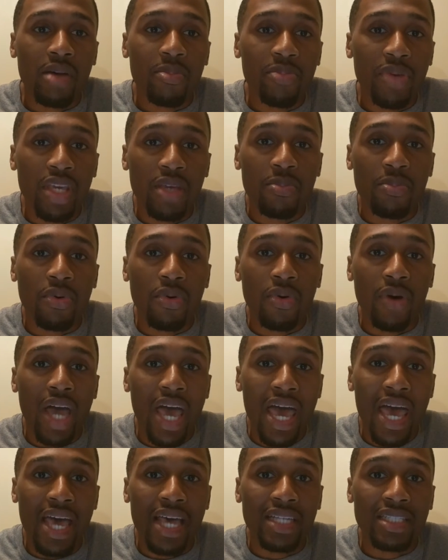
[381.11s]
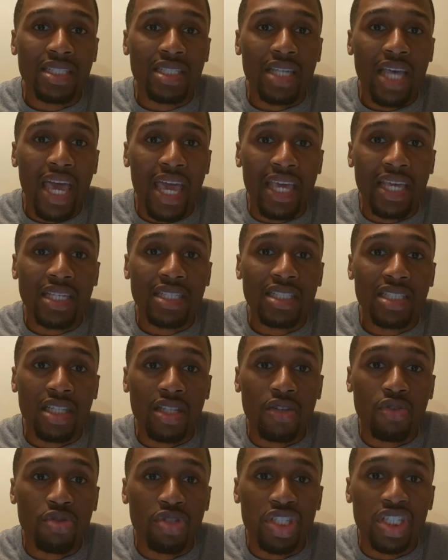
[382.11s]
people as a
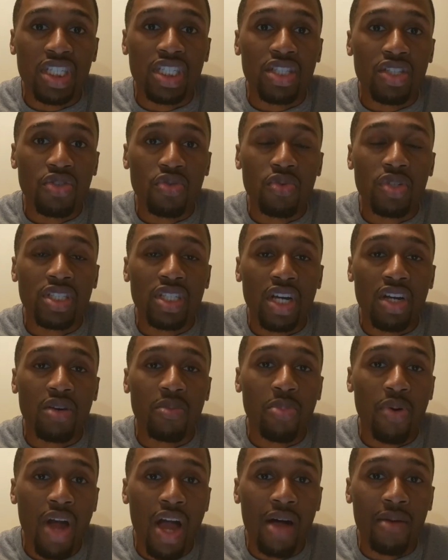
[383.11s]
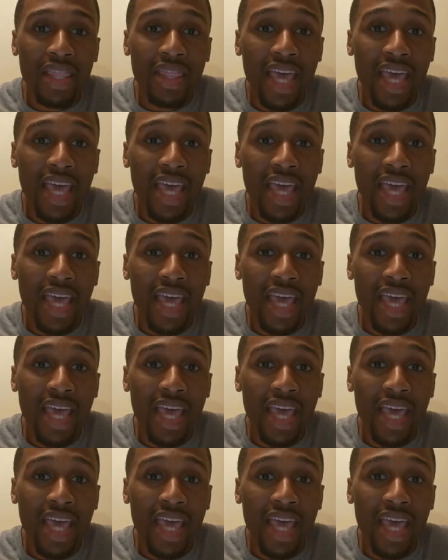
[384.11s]
solution to a certain problem.